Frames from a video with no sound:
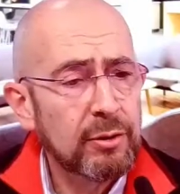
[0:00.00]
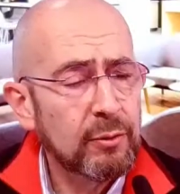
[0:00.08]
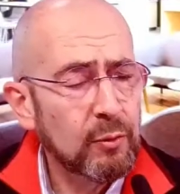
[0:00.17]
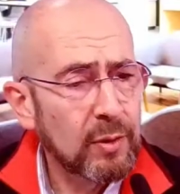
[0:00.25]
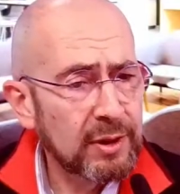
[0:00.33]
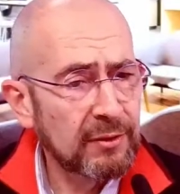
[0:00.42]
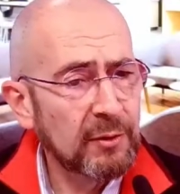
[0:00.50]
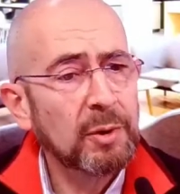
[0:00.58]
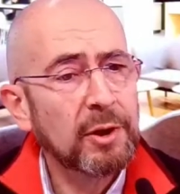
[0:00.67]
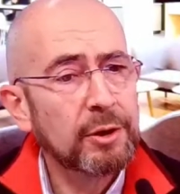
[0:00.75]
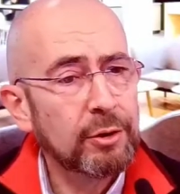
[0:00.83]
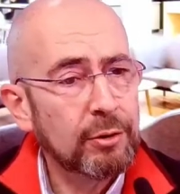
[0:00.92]
one
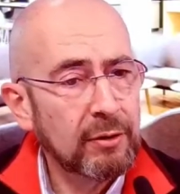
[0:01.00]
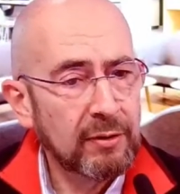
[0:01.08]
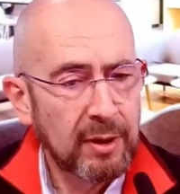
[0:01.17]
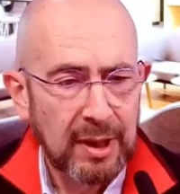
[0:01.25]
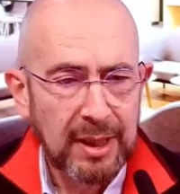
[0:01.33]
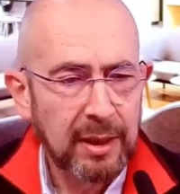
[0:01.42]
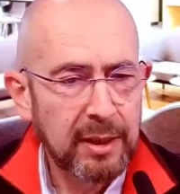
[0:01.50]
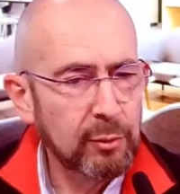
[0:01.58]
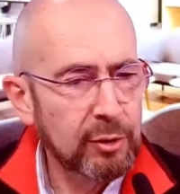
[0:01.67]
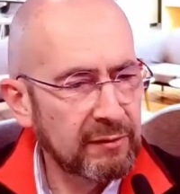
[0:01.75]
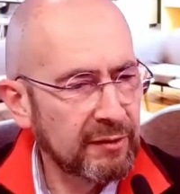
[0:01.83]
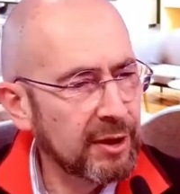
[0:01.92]
experience, high
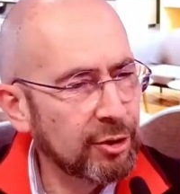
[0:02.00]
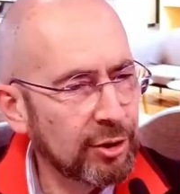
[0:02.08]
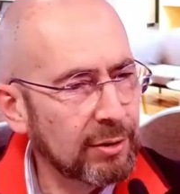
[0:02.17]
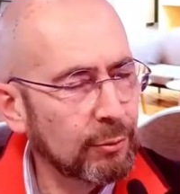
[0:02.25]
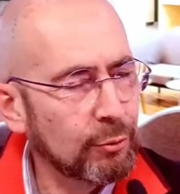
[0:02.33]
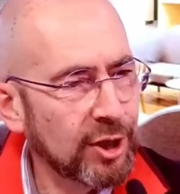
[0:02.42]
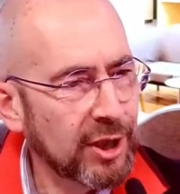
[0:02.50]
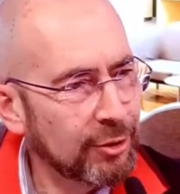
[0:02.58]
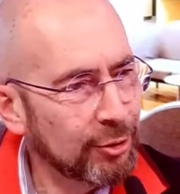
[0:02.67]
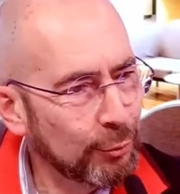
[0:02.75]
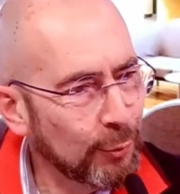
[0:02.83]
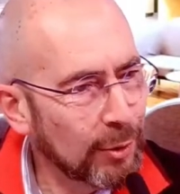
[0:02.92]
motivation to change
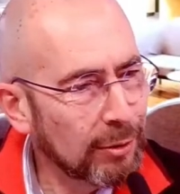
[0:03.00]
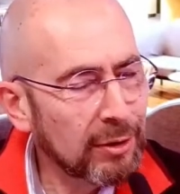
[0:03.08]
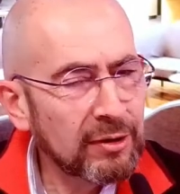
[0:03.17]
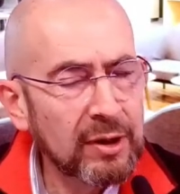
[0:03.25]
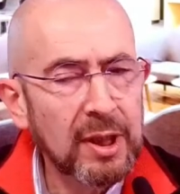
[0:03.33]
the world.